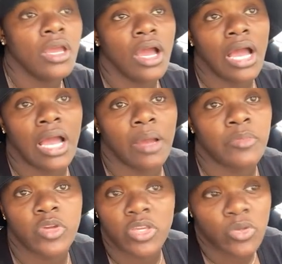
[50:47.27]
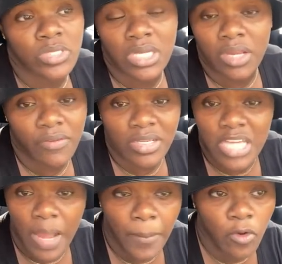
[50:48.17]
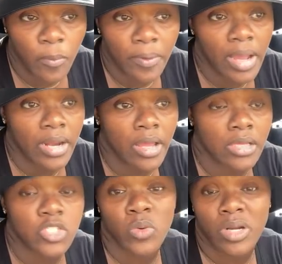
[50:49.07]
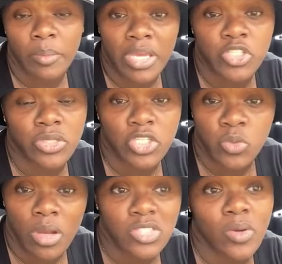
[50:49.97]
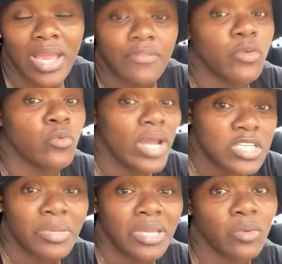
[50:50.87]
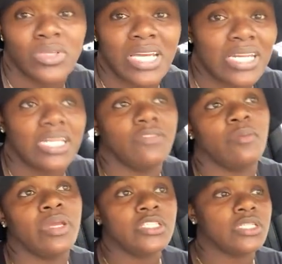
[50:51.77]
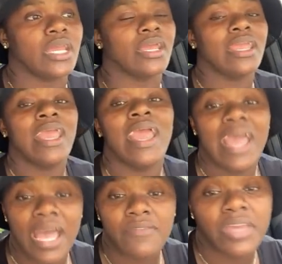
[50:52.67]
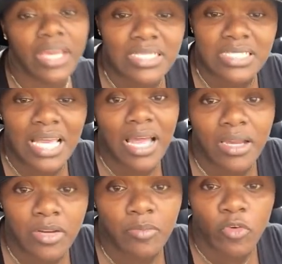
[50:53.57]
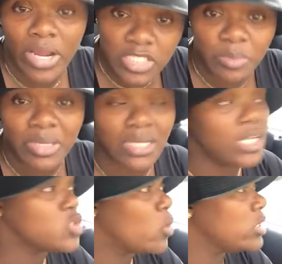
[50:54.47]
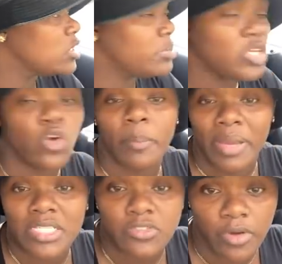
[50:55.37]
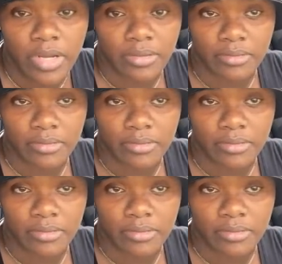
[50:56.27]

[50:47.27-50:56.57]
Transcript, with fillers: Um, you can use any of our topical products. You want to make sure that you also have a regimen, which I didn't even mention that. Having a solid regimen is going to be your best friend.